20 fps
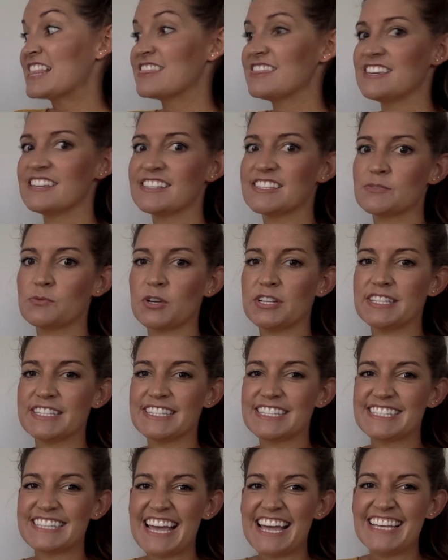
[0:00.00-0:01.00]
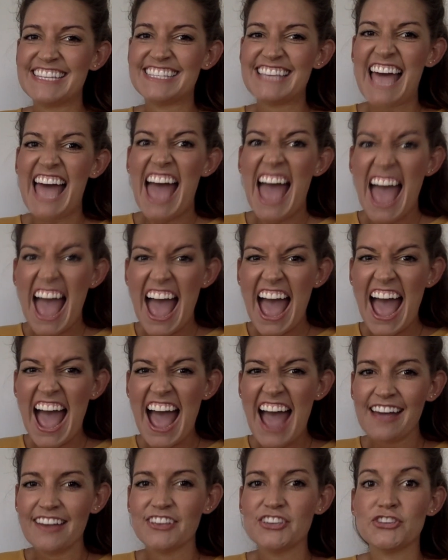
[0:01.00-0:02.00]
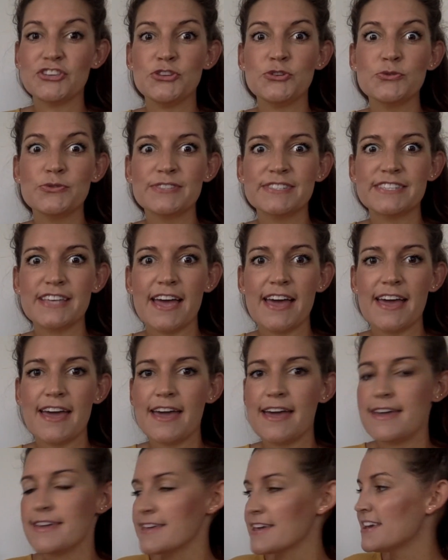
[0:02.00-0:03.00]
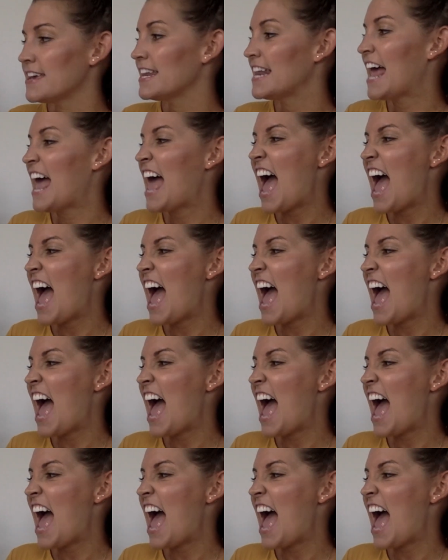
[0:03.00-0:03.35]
This one says, ah, you say it.